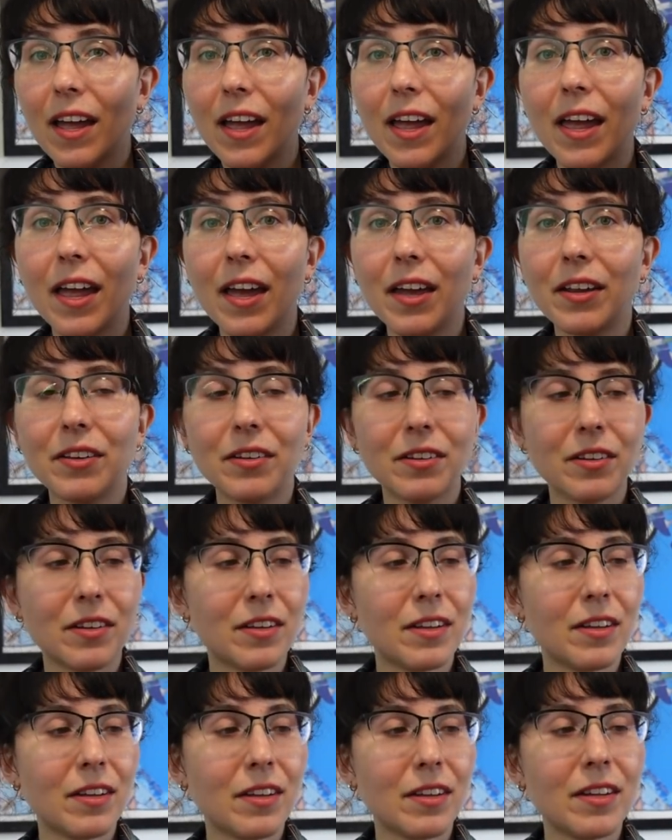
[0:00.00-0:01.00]
and
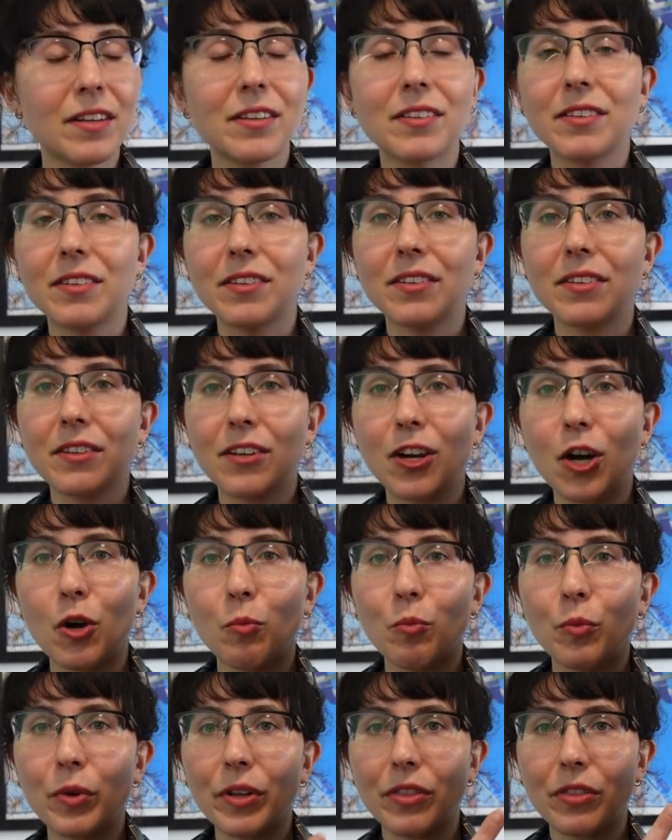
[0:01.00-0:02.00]
it didn't
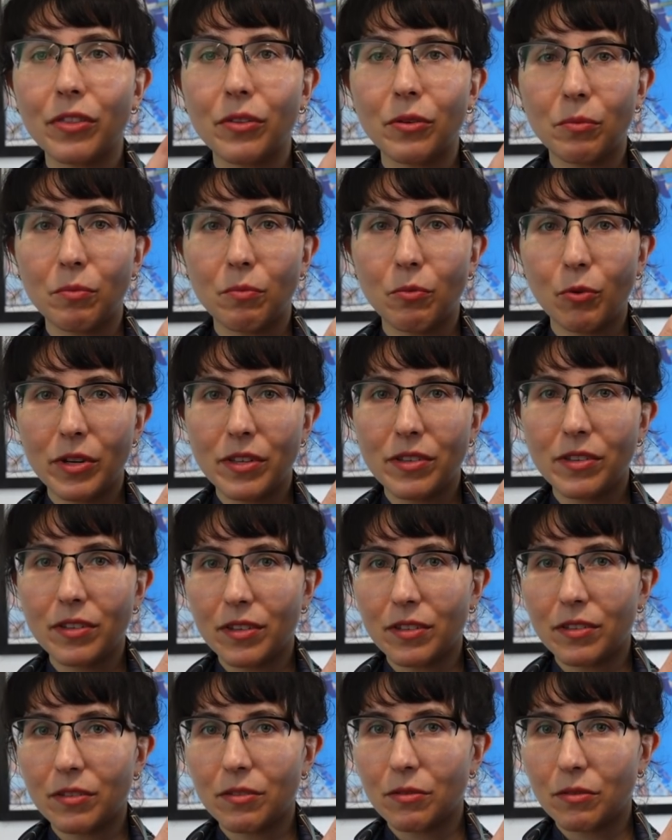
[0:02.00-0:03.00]
come with the
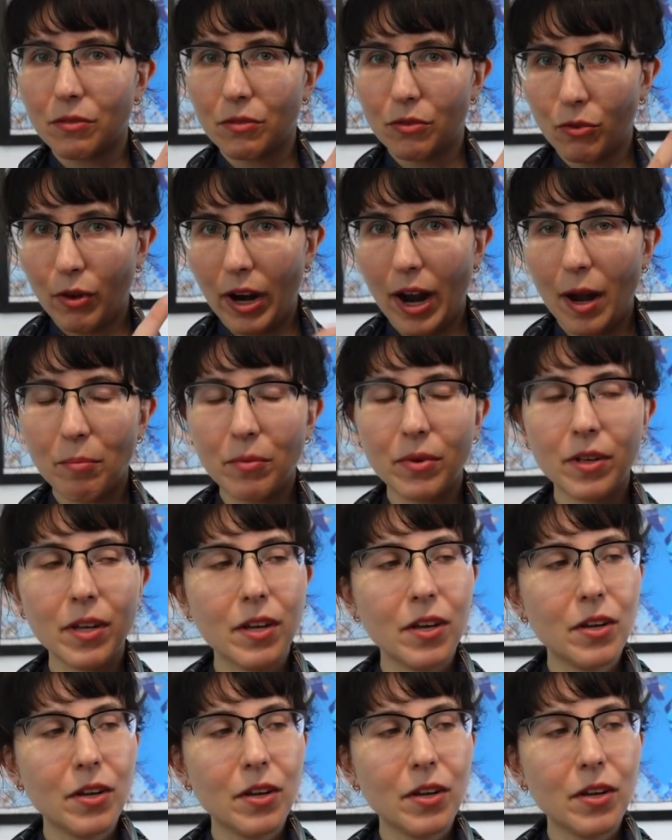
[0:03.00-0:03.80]
wristlet strap.